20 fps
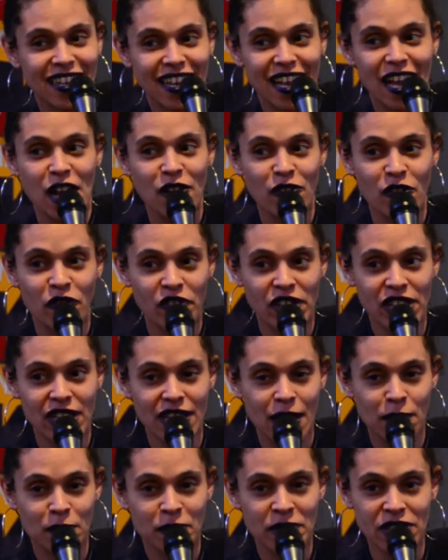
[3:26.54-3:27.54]
I have a feeling
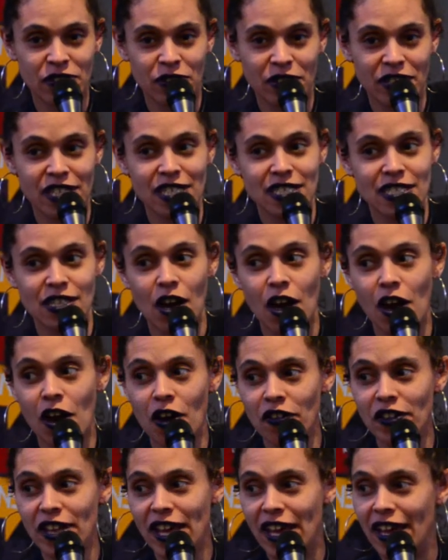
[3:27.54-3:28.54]
I'm going to be doing this
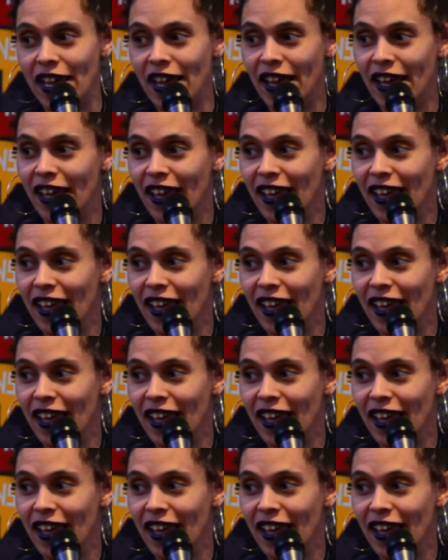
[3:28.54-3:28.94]
all day. All